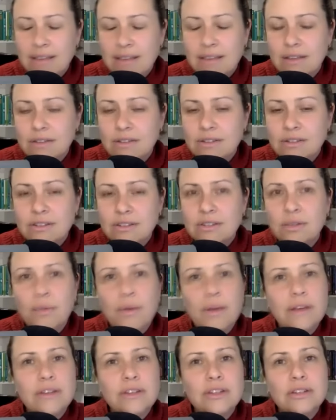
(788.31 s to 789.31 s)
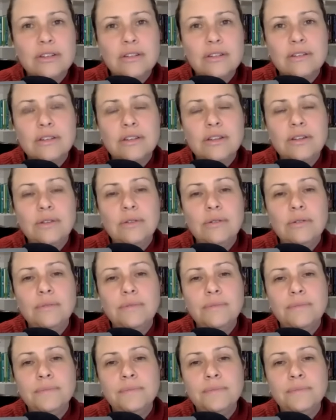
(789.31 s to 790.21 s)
And there's just so much to do.